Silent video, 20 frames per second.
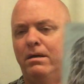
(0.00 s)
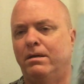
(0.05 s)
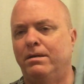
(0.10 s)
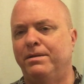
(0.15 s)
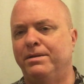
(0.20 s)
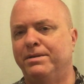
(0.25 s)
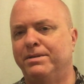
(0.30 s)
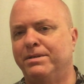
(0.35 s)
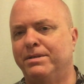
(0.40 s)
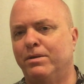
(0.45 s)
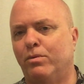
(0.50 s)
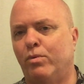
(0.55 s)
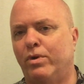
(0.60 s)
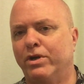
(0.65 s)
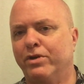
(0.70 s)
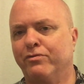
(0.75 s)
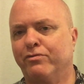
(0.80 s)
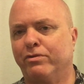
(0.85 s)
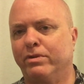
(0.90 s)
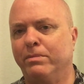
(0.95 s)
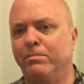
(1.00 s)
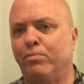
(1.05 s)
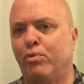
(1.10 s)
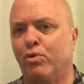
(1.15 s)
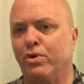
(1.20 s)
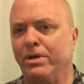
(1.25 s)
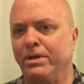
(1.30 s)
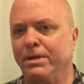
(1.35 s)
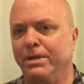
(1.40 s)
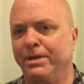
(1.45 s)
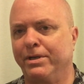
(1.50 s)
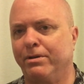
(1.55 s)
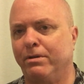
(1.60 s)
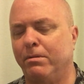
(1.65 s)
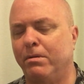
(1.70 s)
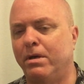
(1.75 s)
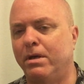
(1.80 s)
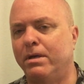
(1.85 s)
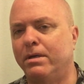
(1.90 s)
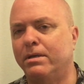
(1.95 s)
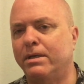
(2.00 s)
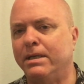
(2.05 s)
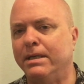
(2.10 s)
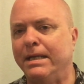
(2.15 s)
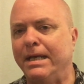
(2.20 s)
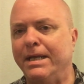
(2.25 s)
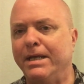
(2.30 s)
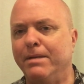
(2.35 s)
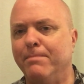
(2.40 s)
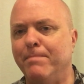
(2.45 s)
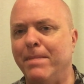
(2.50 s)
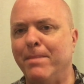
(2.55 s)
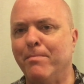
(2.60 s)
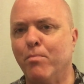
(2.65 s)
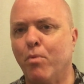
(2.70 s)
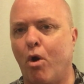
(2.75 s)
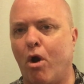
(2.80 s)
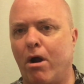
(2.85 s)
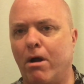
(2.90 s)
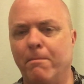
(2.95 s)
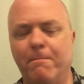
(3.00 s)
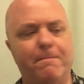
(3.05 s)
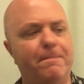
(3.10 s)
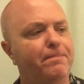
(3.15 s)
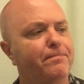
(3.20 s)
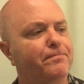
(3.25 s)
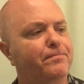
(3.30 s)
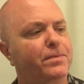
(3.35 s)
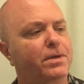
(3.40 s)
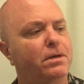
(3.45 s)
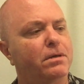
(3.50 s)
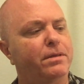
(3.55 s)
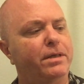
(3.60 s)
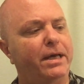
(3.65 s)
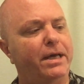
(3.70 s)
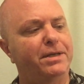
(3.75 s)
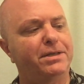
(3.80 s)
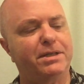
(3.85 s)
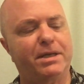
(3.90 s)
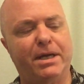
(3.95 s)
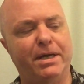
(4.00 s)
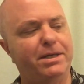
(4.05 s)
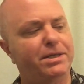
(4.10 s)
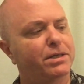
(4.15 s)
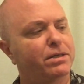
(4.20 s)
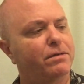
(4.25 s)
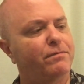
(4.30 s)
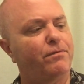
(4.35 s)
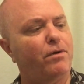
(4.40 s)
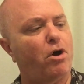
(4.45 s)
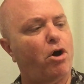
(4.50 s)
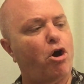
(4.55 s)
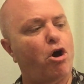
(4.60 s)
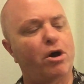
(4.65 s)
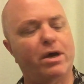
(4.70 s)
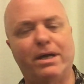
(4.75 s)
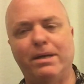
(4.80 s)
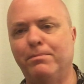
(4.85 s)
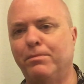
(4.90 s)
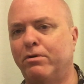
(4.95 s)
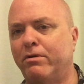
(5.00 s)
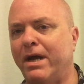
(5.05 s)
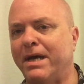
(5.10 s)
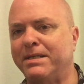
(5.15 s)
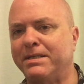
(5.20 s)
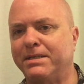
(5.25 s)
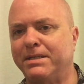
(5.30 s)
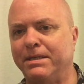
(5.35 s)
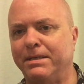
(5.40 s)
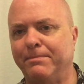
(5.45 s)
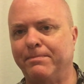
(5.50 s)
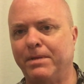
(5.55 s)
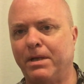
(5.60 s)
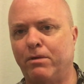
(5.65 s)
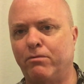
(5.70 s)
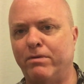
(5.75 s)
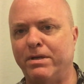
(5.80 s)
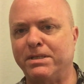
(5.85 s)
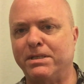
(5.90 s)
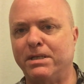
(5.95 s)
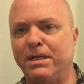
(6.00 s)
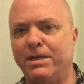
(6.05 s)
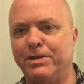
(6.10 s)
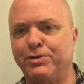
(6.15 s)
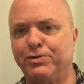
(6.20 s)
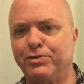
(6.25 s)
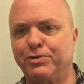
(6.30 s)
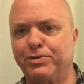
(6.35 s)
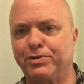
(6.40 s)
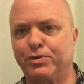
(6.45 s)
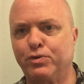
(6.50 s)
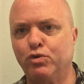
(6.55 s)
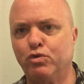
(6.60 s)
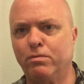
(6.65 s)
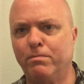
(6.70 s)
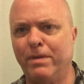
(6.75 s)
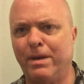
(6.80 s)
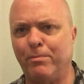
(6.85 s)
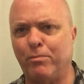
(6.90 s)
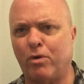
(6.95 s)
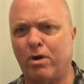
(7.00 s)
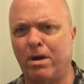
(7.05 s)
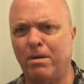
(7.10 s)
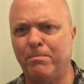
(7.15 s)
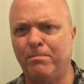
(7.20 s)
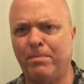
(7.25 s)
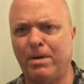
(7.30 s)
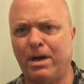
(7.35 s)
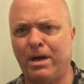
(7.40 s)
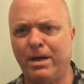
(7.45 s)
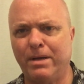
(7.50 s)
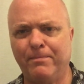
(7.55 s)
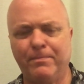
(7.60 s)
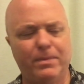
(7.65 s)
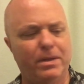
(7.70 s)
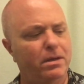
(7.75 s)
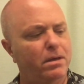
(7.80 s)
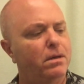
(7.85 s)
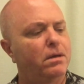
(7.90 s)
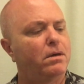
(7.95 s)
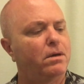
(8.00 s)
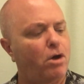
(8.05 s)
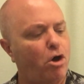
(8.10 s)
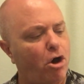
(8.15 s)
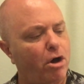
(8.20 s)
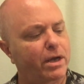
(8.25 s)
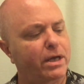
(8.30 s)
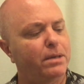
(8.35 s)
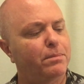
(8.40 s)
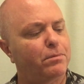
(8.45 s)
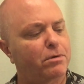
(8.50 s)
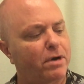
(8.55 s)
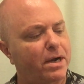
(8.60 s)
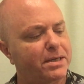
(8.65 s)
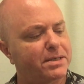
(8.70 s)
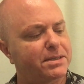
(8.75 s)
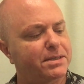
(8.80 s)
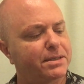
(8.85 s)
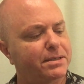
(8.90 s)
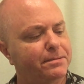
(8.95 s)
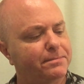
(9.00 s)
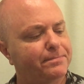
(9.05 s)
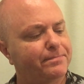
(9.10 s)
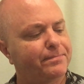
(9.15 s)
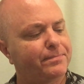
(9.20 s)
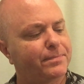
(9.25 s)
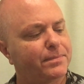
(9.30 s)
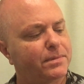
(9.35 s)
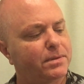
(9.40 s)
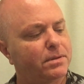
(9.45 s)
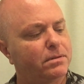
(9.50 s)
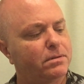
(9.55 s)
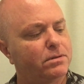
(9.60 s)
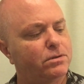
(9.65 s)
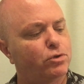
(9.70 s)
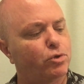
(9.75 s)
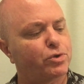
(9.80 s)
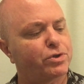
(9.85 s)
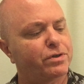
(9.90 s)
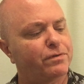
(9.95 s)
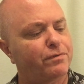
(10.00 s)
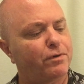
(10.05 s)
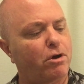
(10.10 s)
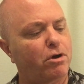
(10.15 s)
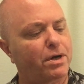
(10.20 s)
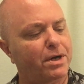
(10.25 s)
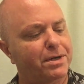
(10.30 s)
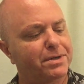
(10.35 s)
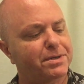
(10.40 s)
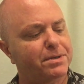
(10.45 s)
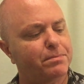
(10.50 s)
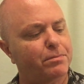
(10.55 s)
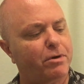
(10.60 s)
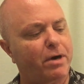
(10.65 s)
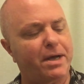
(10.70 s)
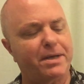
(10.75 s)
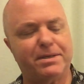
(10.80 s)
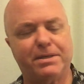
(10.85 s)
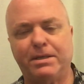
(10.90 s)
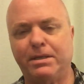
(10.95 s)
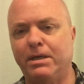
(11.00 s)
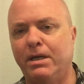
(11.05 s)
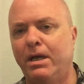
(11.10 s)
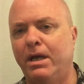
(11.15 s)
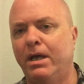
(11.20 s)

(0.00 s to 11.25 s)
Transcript: This is a wonderful, important little Canadian memoir, The Education of Augie Morasty, a residential school memoir by Augie Morasty, Joseph August Morasty.